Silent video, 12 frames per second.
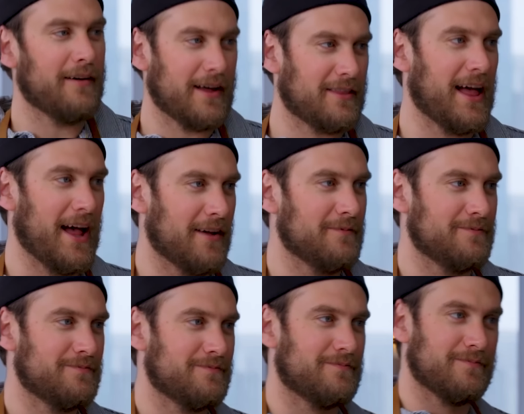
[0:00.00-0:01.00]
I like that.
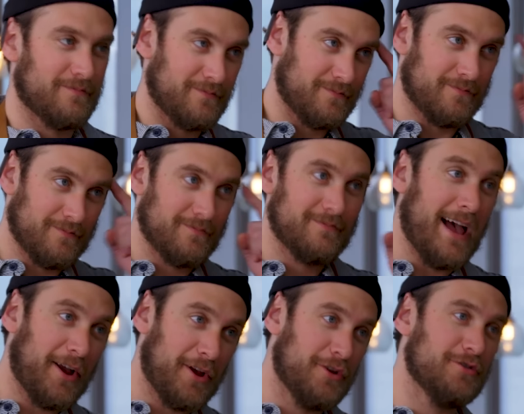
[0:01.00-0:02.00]

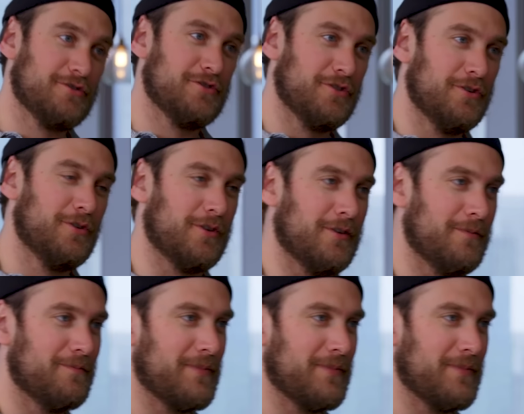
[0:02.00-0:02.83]
Now you're using your noodle.